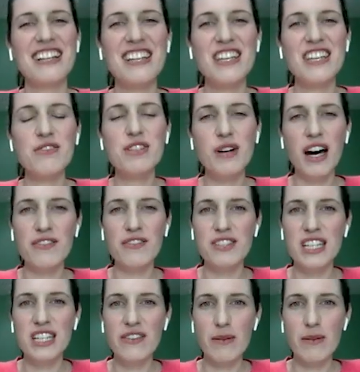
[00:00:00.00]
you do have
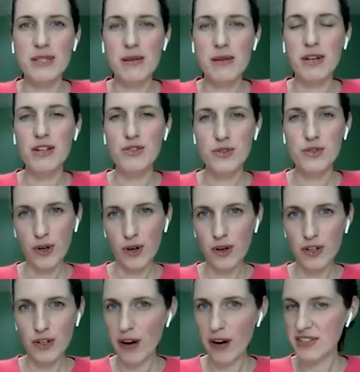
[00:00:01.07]
to give up some
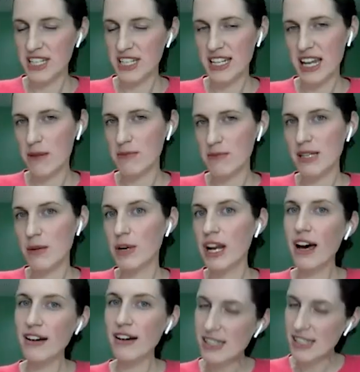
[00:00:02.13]
control. You have to name someone
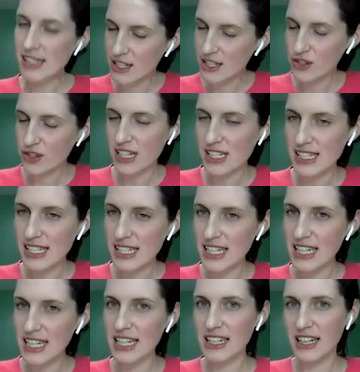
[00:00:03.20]
else as the
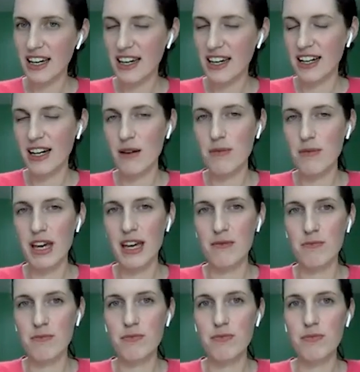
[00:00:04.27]
trustee
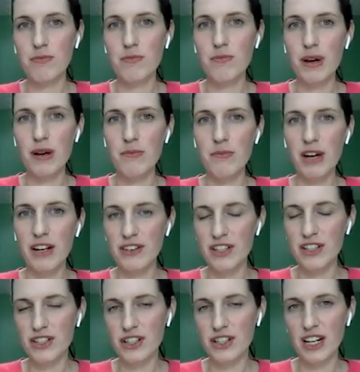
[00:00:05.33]
and
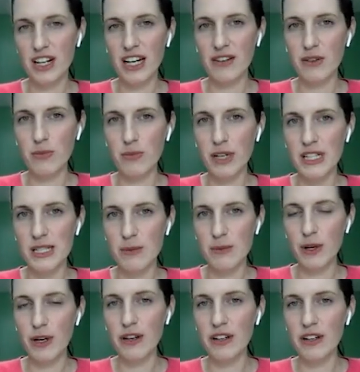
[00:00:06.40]
beneficiary of the
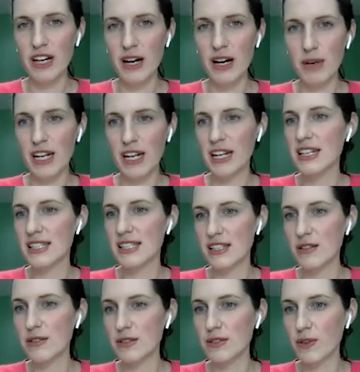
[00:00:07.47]
principal, but it is a
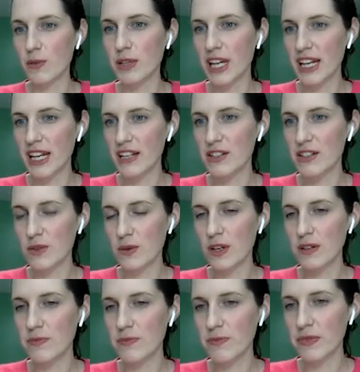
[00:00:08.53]
useful planning
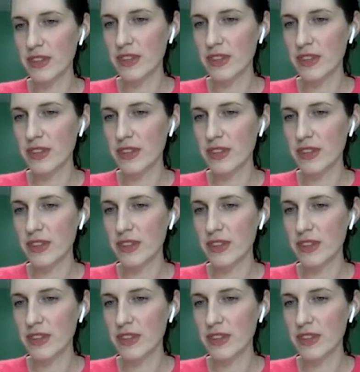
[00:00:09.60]
tool.